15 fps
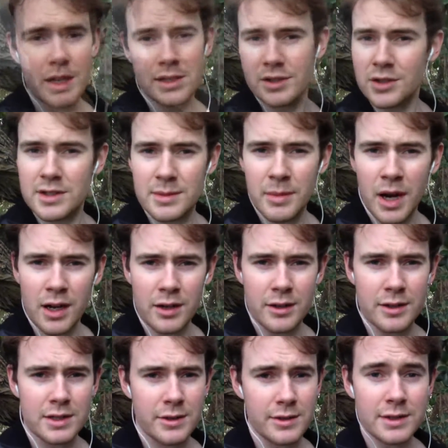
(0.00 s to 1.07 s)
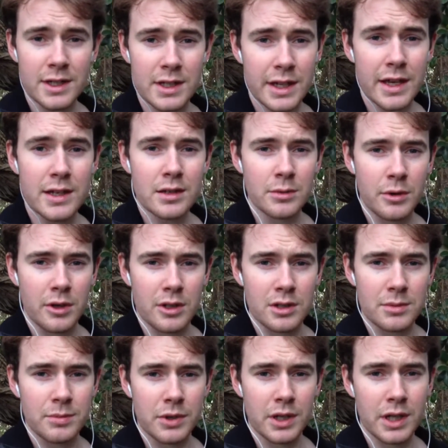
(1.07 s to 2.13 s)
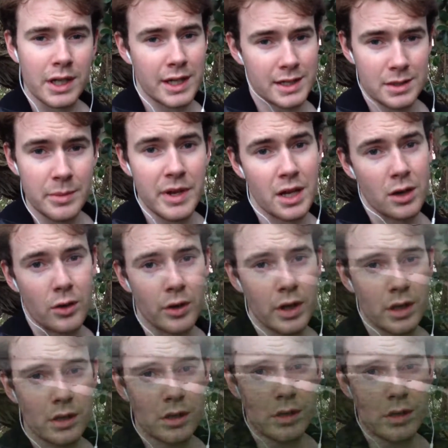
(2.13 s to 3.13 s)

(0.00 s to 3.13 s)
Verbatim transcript: It's just a monitor, so it's not the end of the world, but it is a bit annoying.